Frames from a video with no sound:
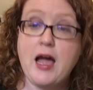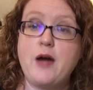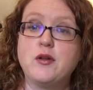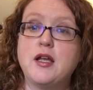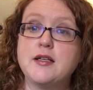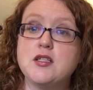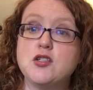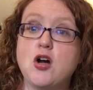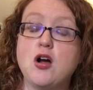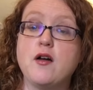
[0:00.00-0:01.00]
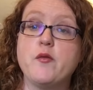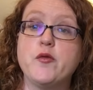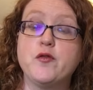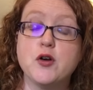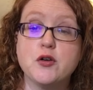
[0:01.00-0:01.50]
I would like to talk
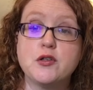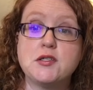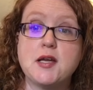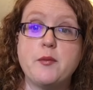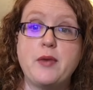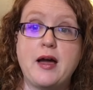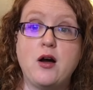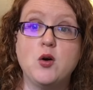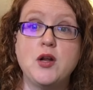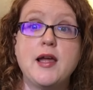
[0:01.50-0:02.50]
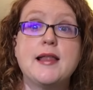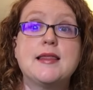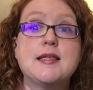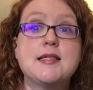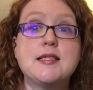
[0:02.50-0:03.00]
first about
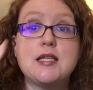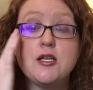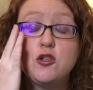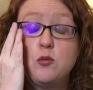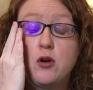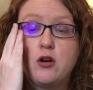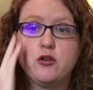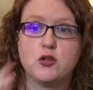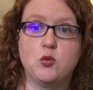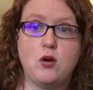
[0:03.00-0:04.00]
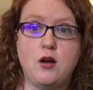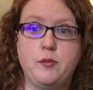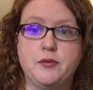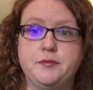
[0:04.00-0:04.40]
the stitch marker swap.